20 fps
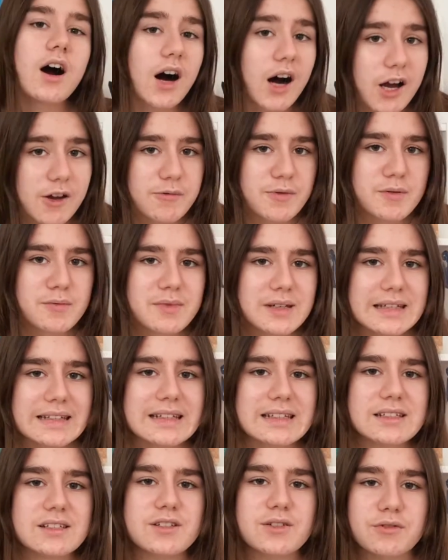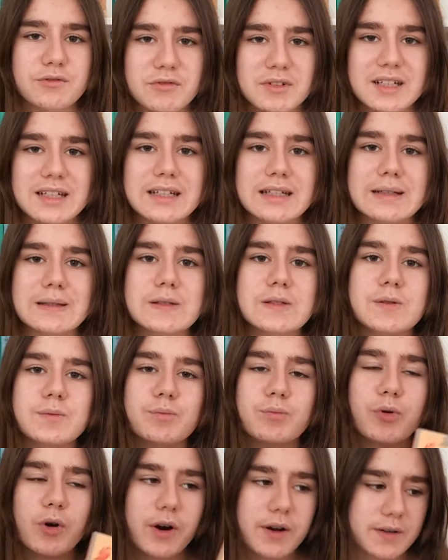I've been meaning to read
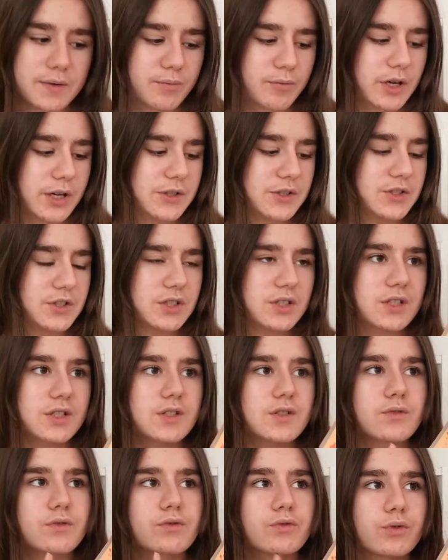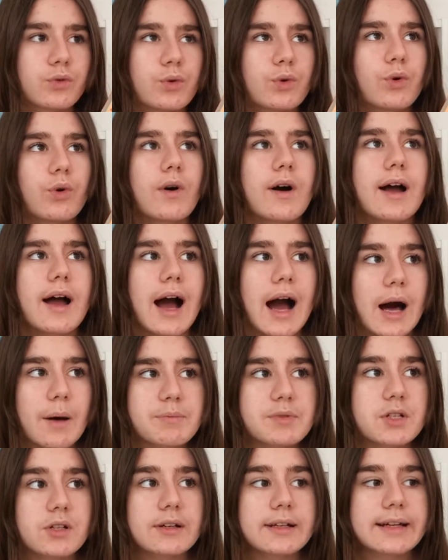Pride and Prejudice for
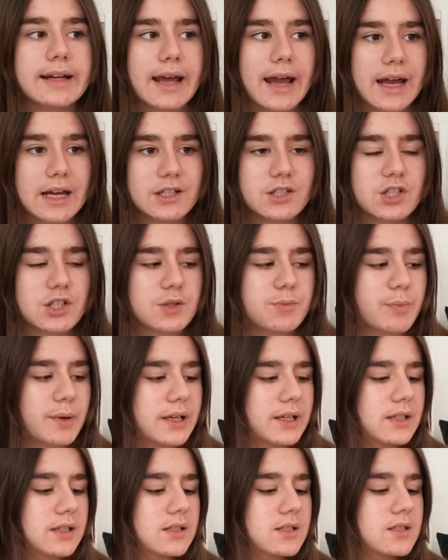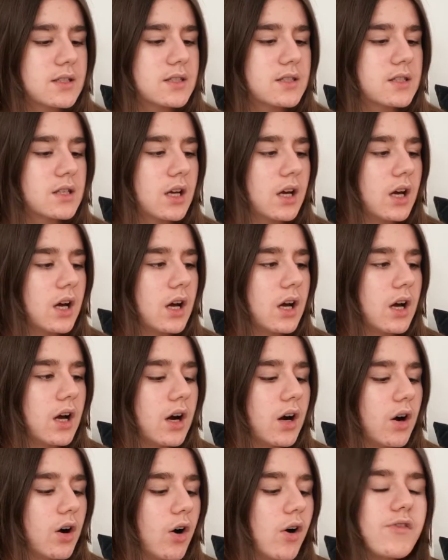absolutely ages because
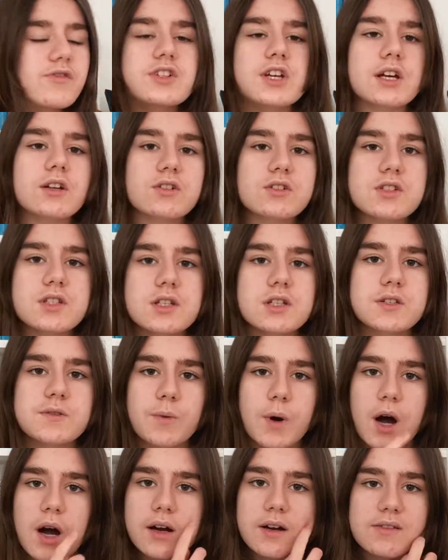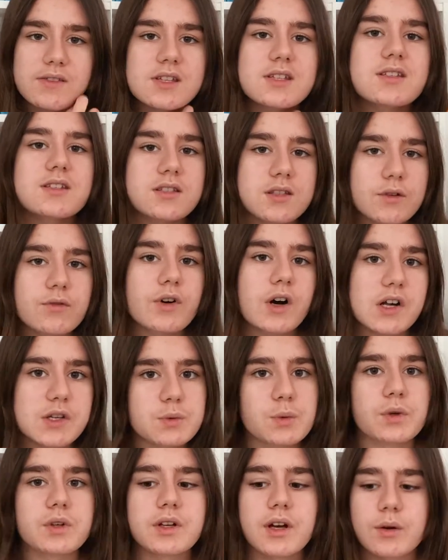of Jane Austen's work. This is the first
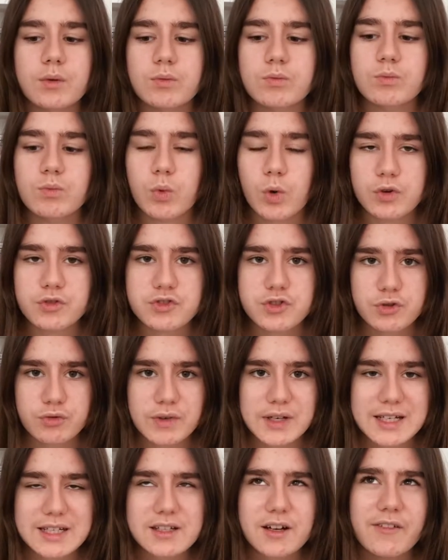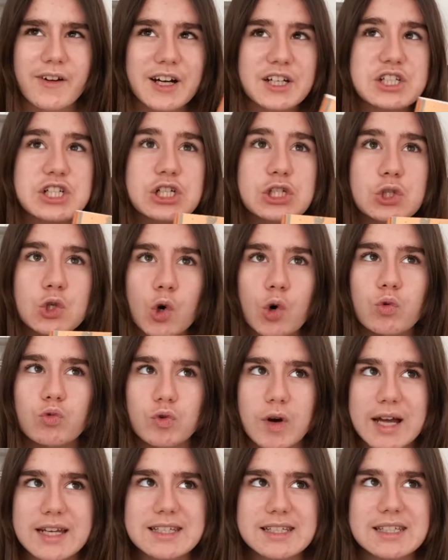one I want to read. I've actually not
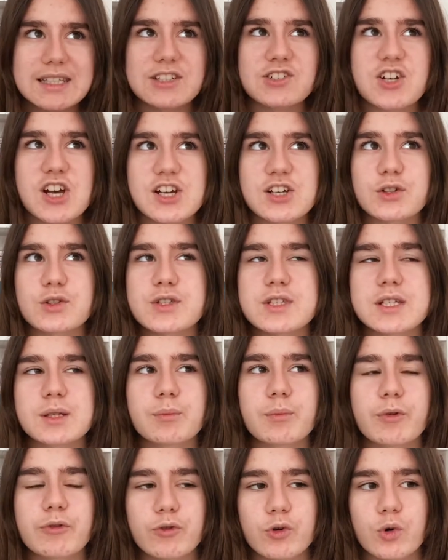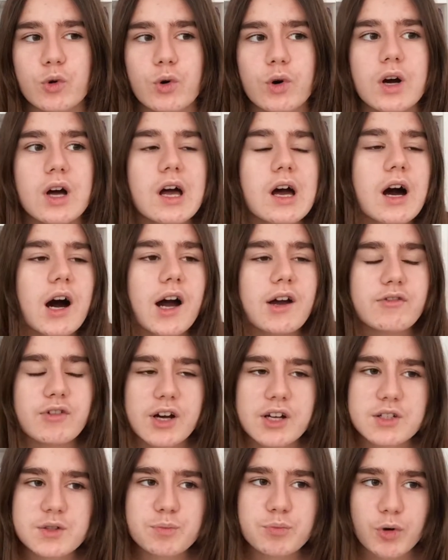read any Jane Austen before. I've
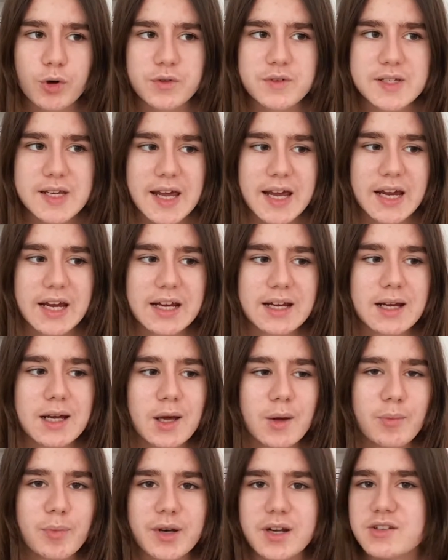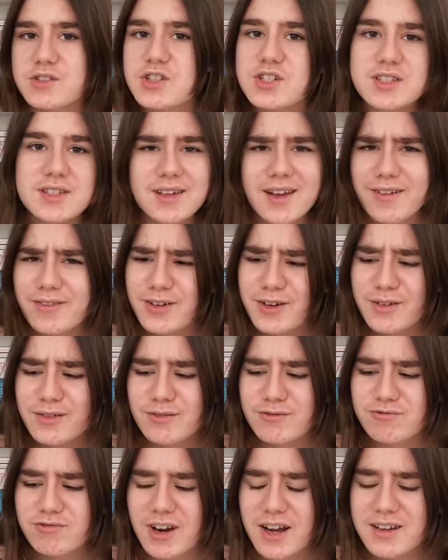read Bronte, but I just never
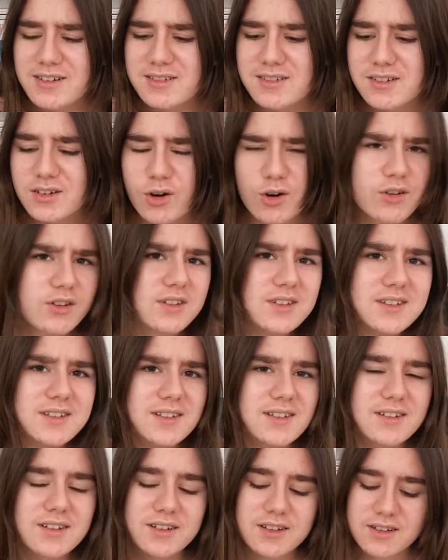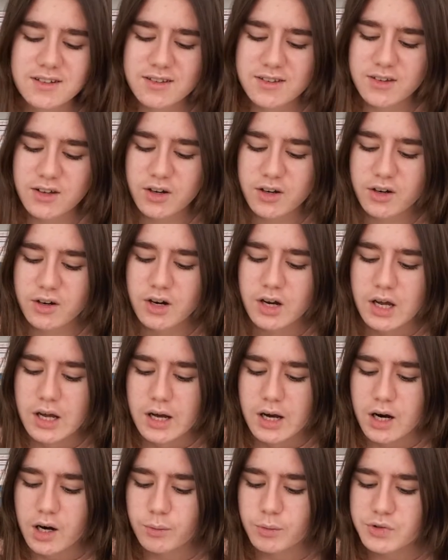read Austen. So
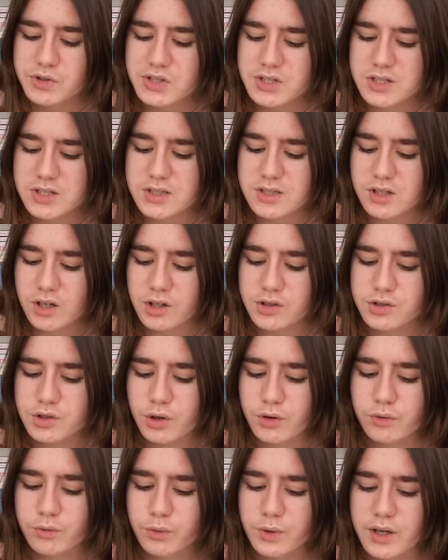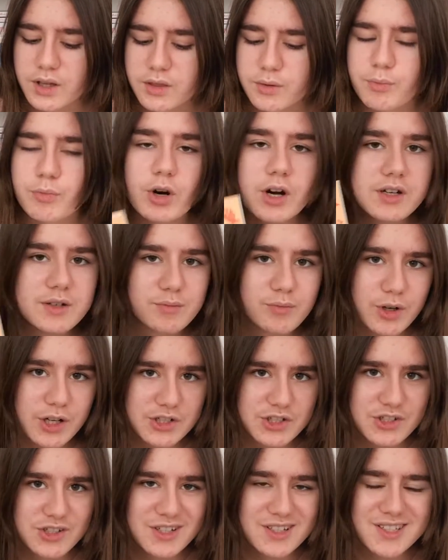I wanted to start off with Pride and
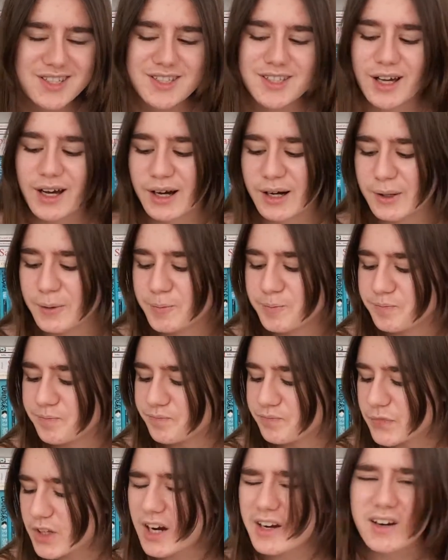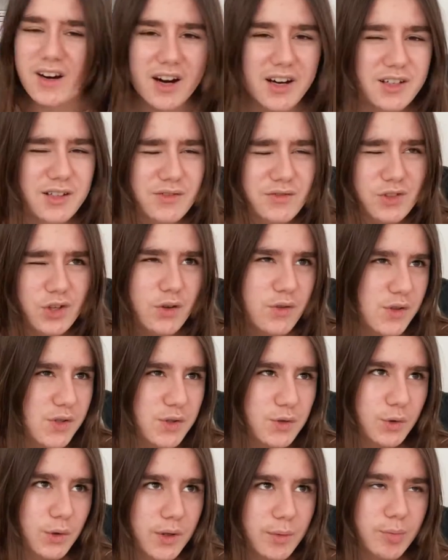Prejudice. I kind of know the
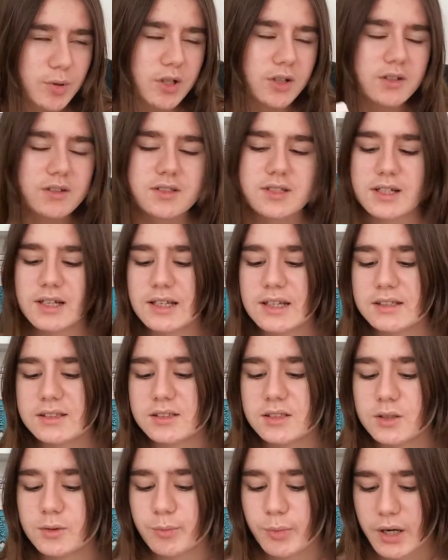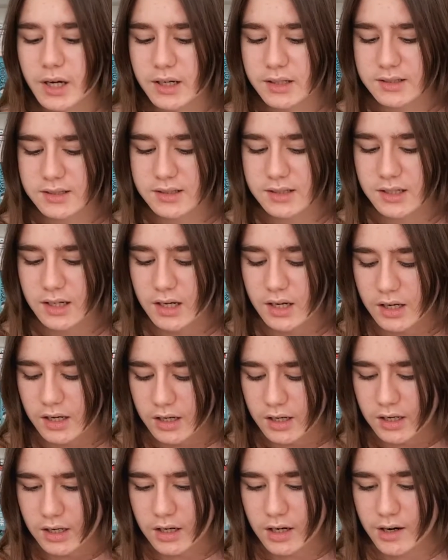story plot a little, but
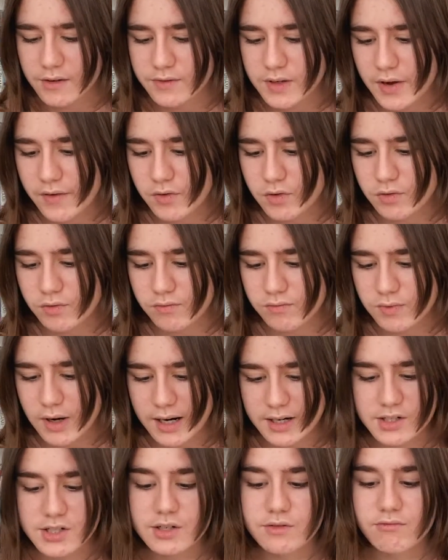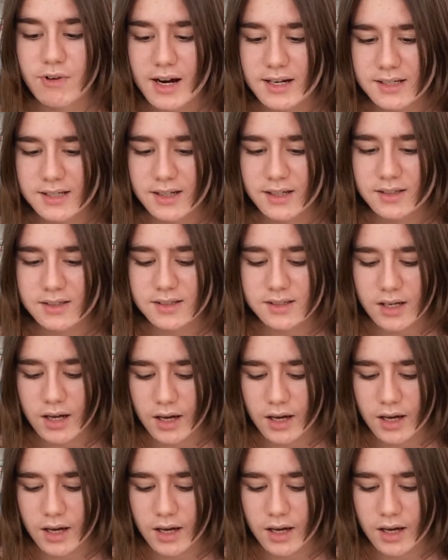I've never actually read it.